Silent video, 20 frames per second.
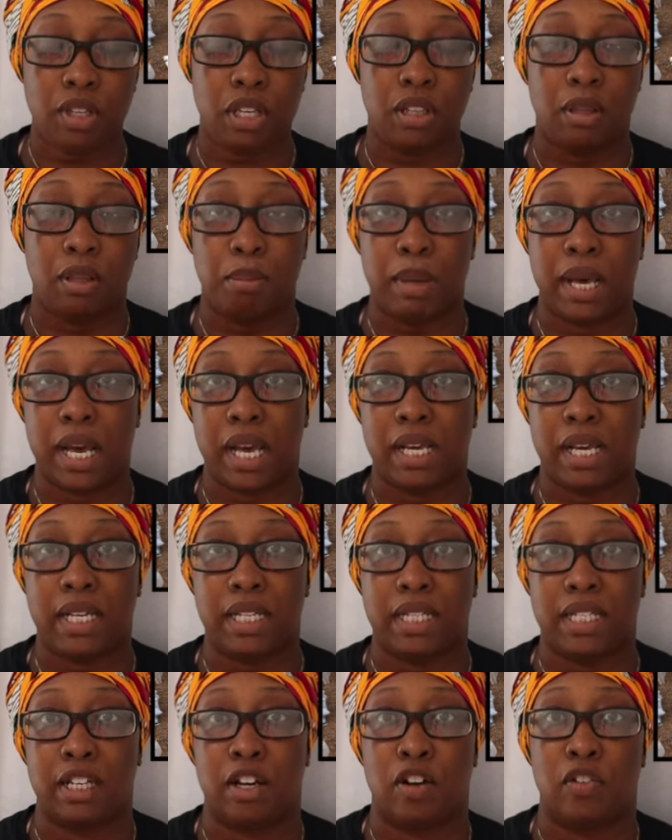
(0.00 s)
The bag
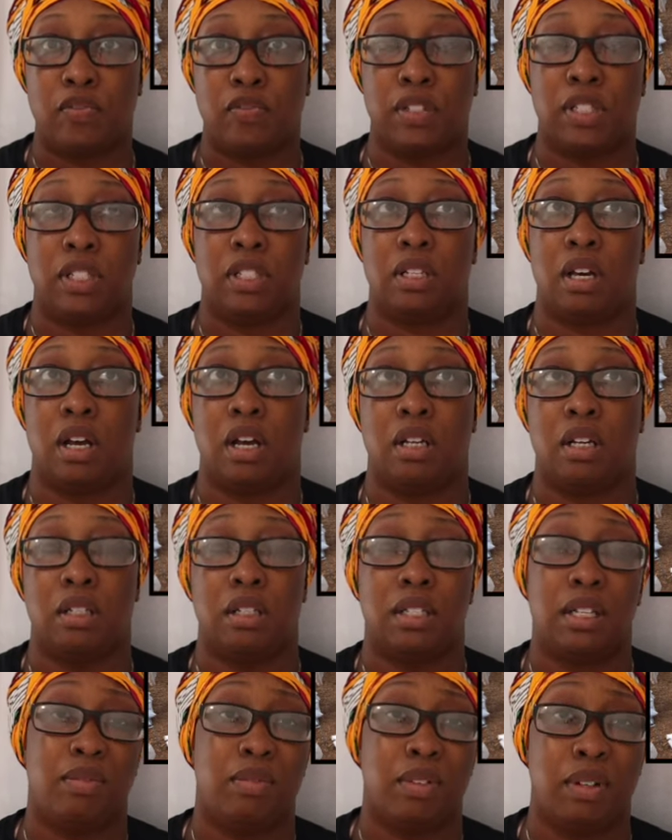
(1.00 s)
itself is about
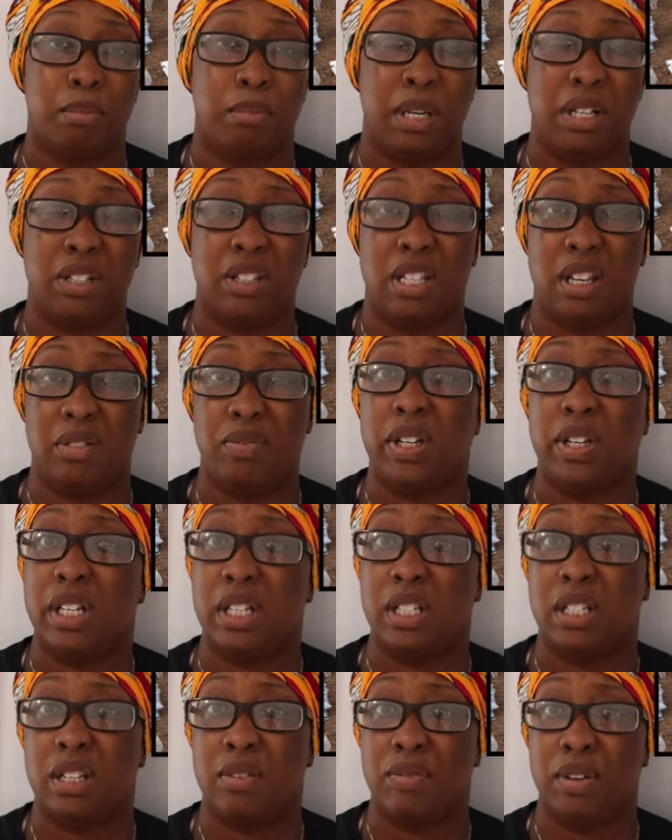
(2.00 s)
$70
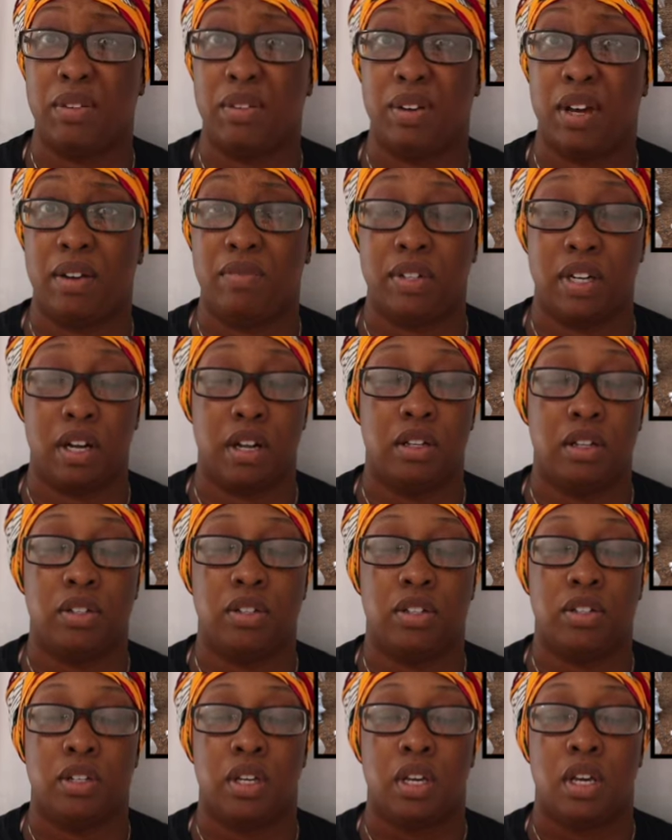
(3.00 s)
to
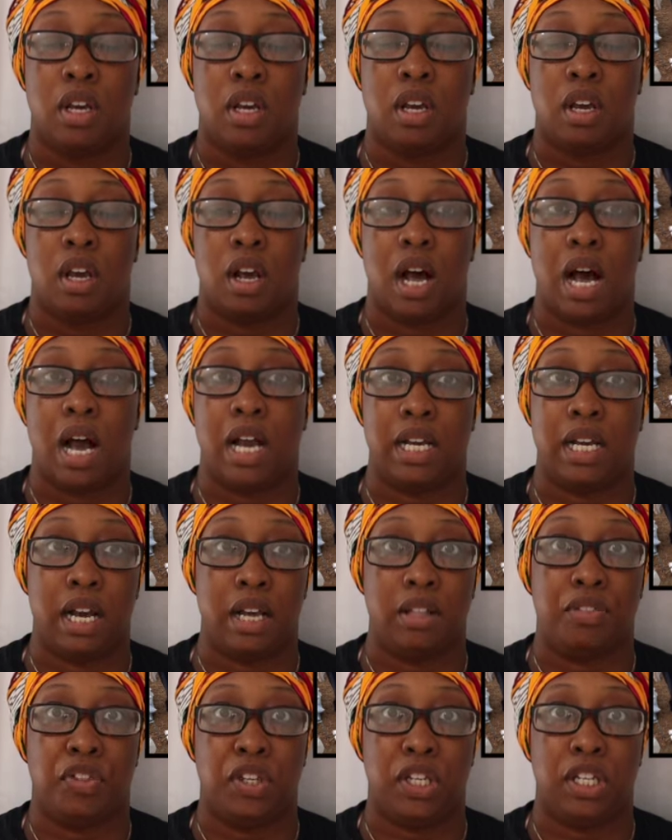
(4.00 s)
$75. I
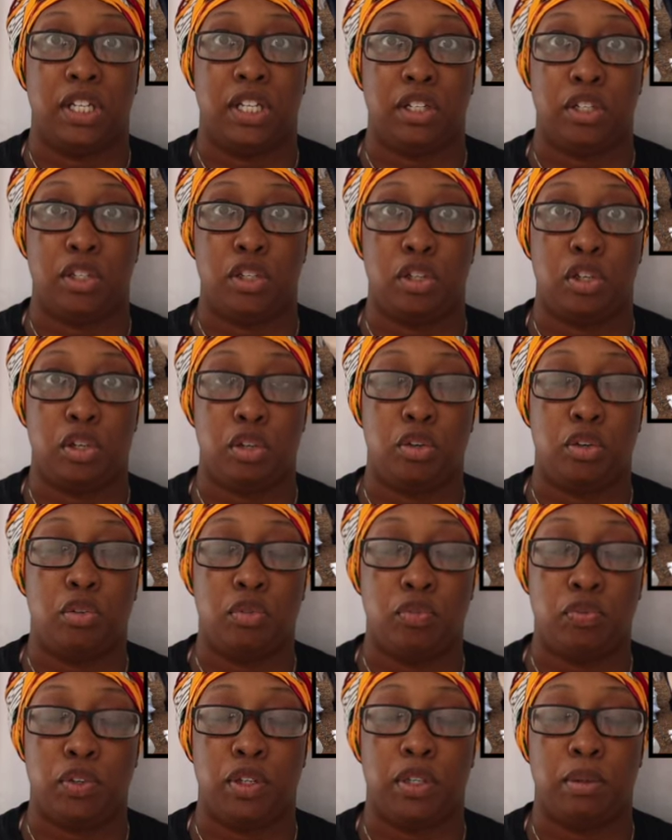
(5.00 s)
got the 2
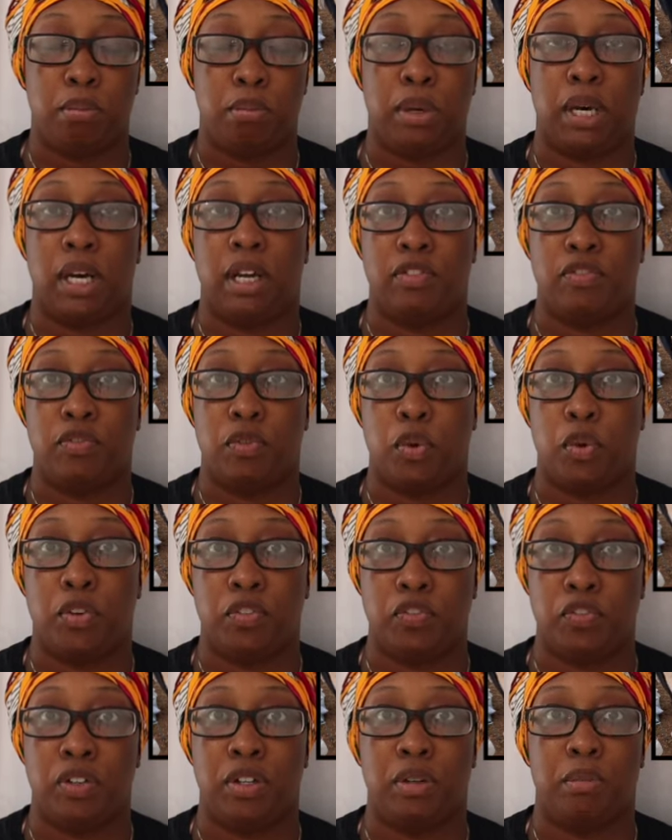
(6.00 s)
foot by 4
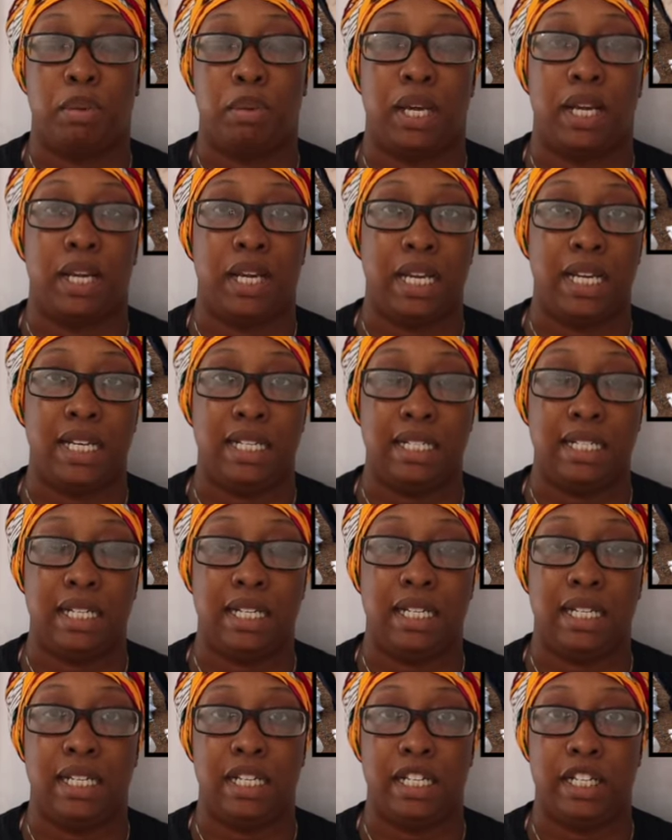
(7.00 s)
foot by
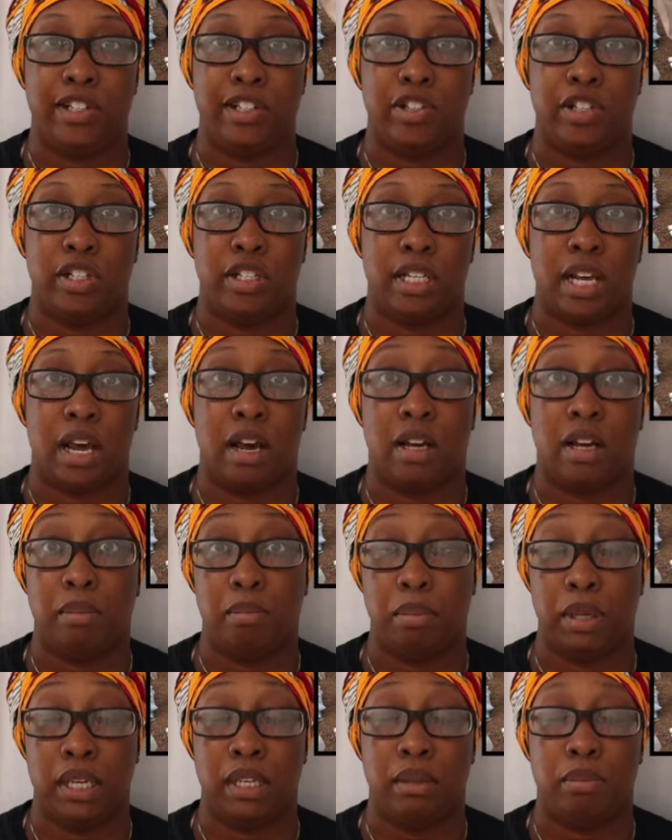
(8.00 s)
18 inches high
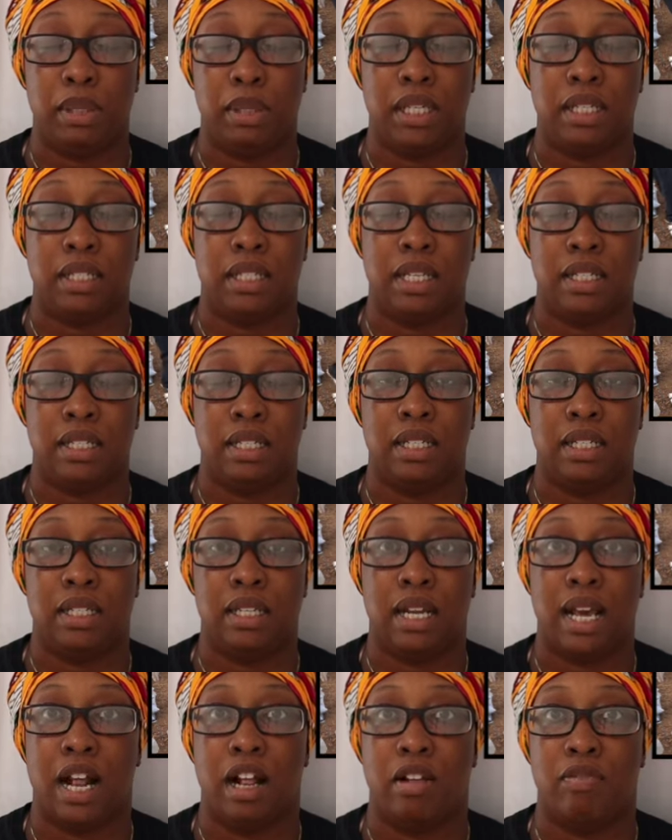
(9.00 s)
bed because I
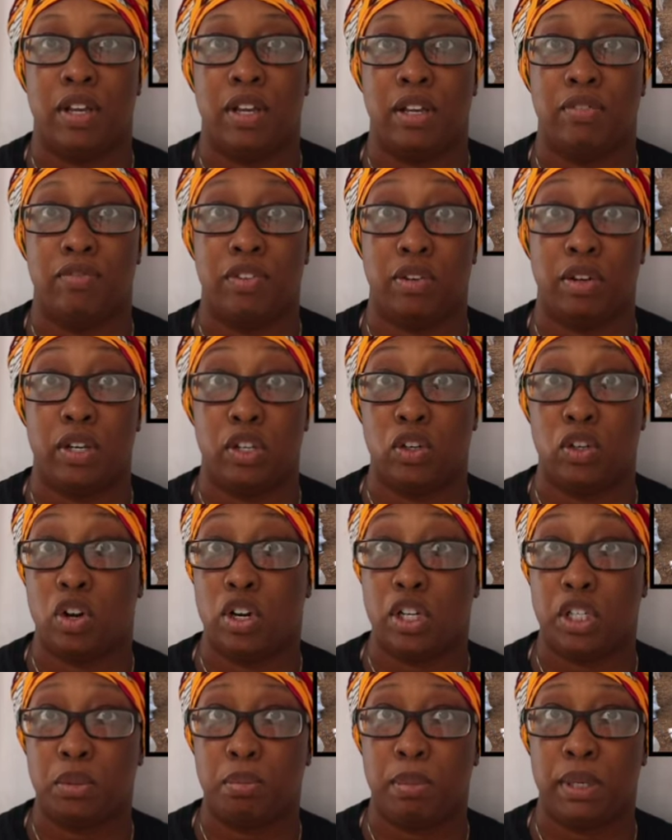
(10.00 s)
didn't have a very
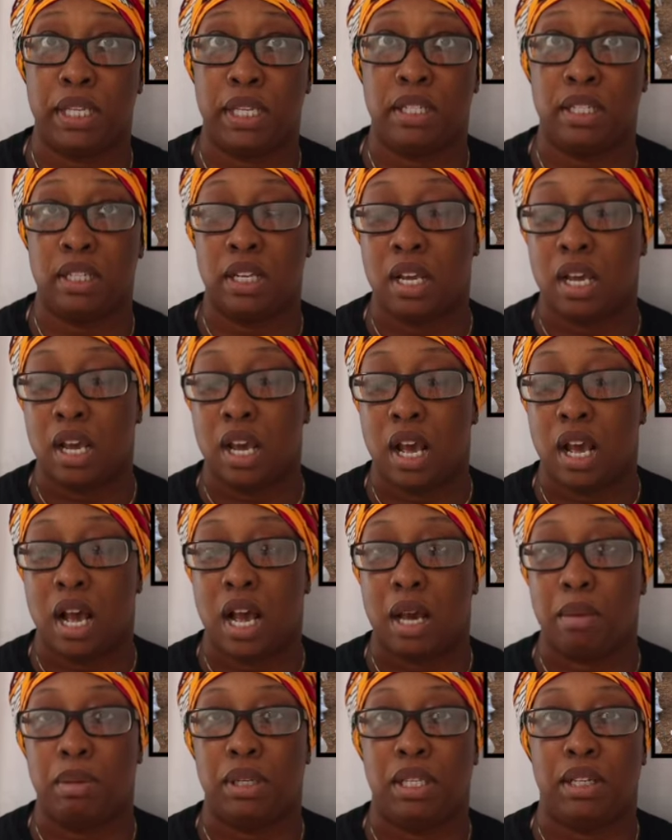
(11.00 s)
large space.
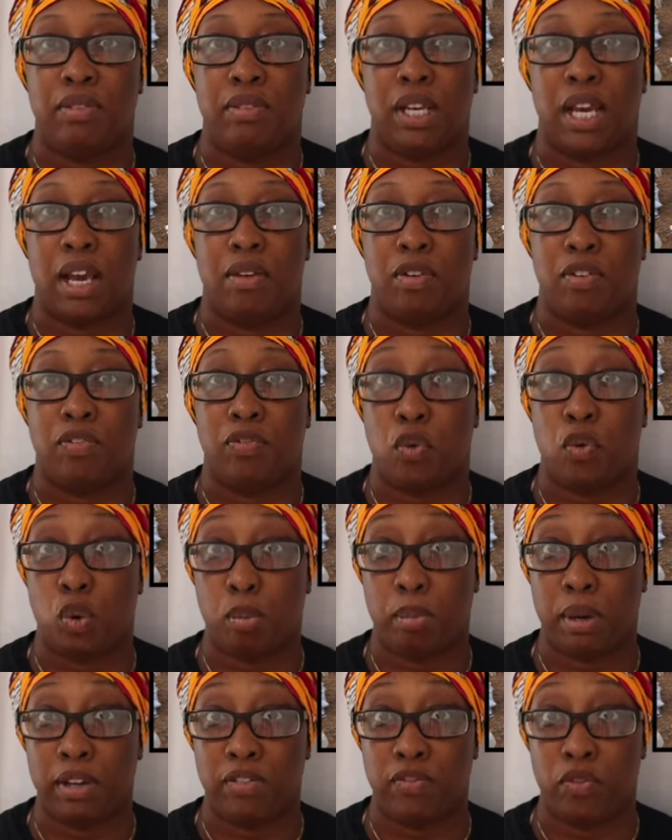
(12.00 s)
I believe they have a 4
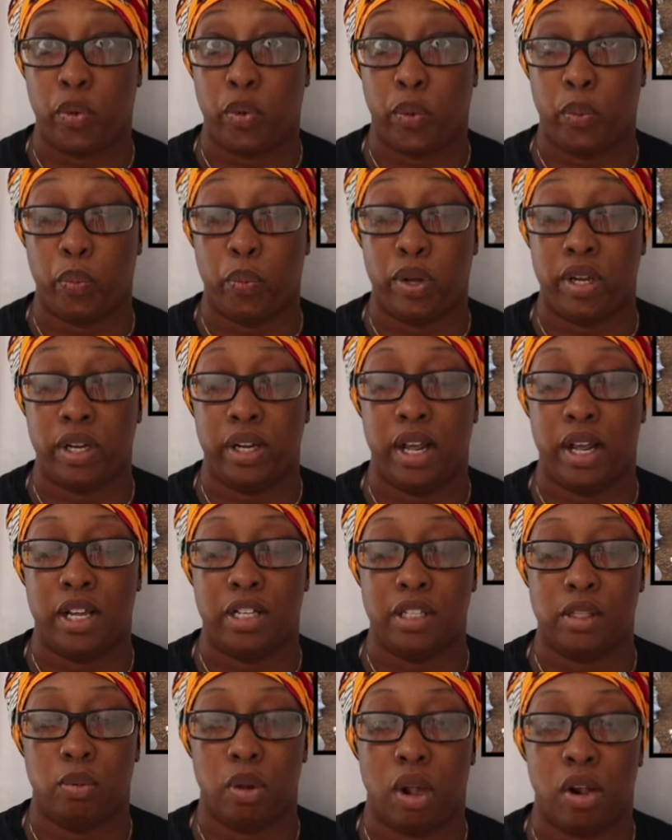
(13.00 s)
by 4 one
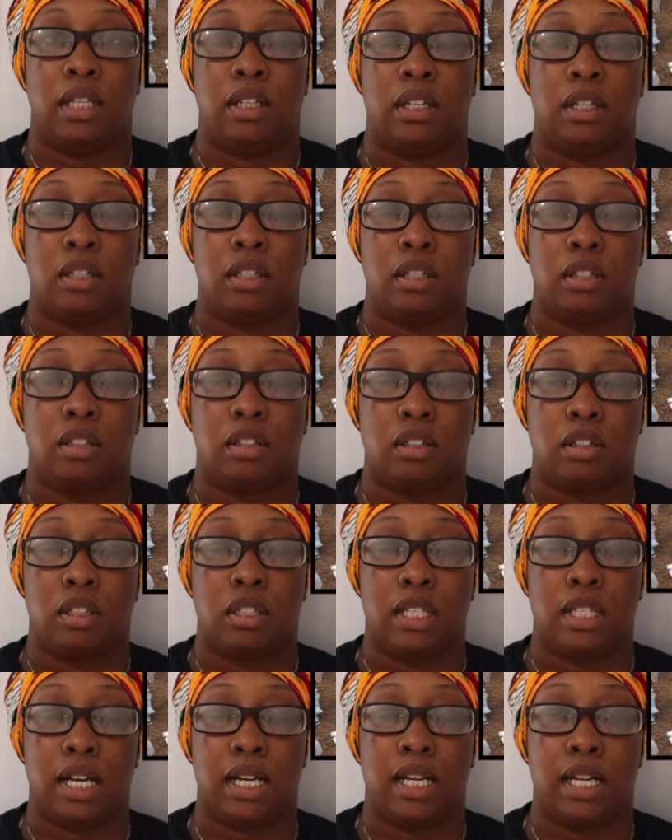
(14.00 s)
as well. In
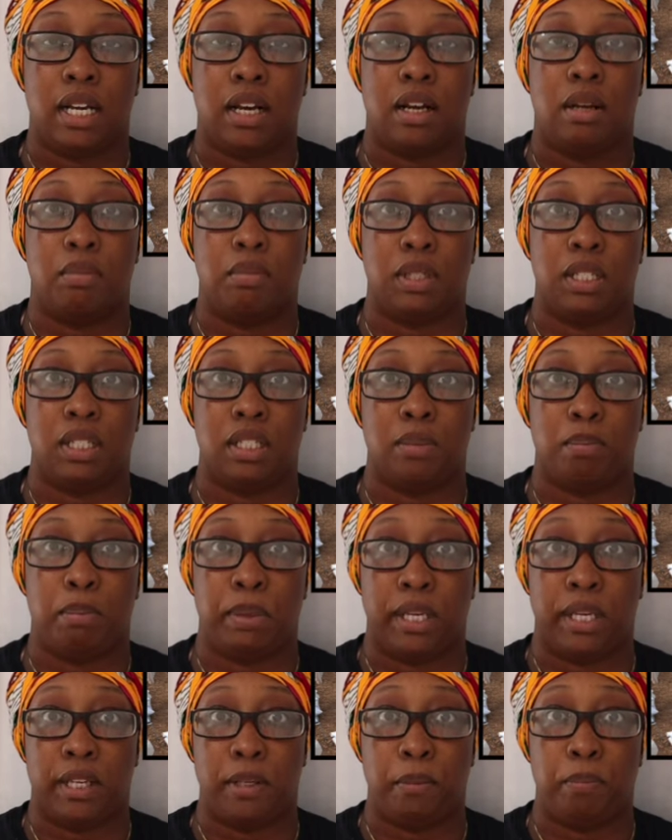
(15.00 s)
setting up this
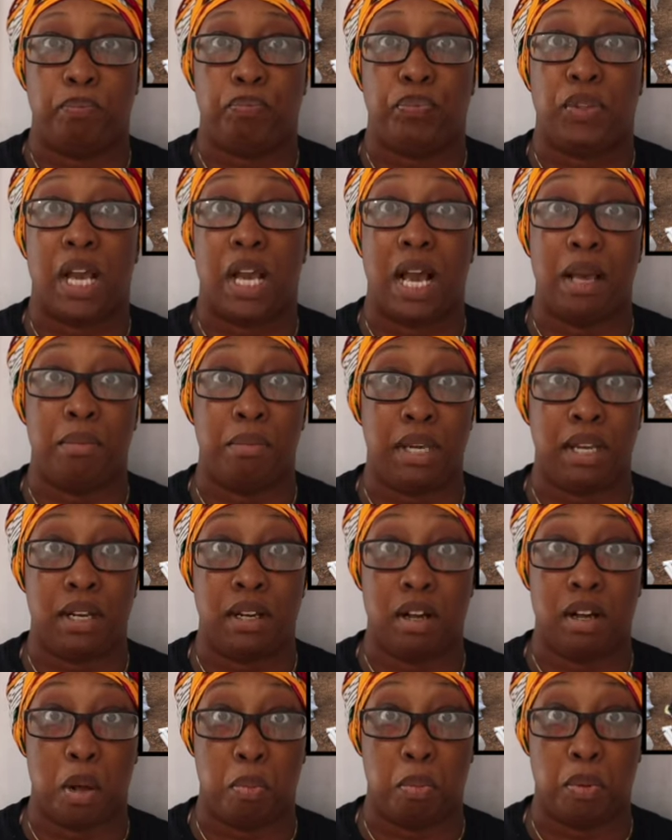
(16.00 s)
bed, I made
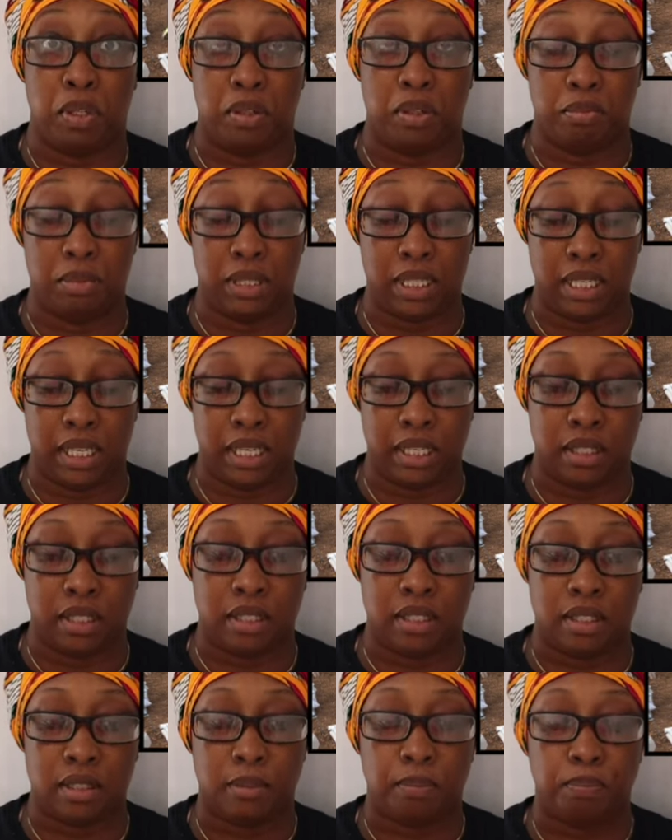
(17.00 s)
a couple of
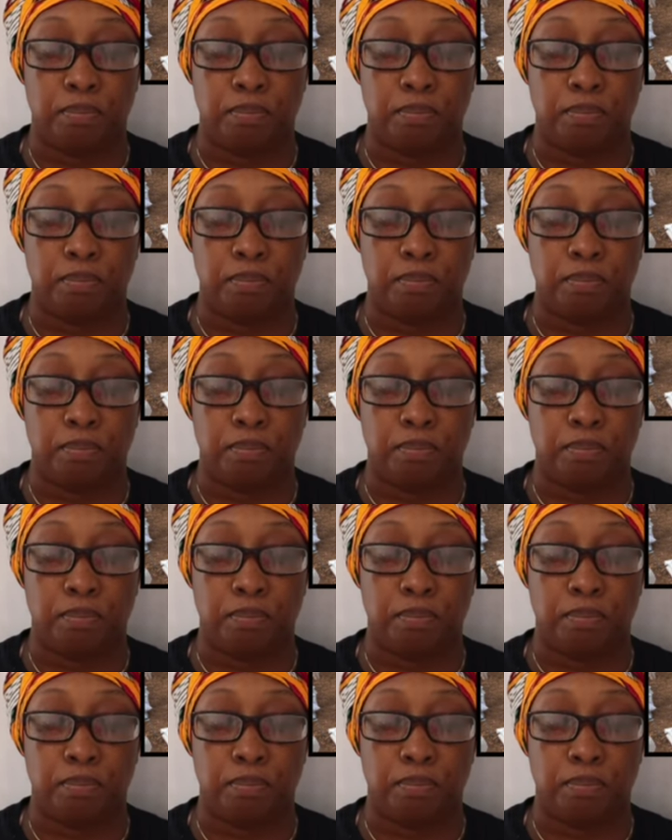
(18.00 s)
mistakes.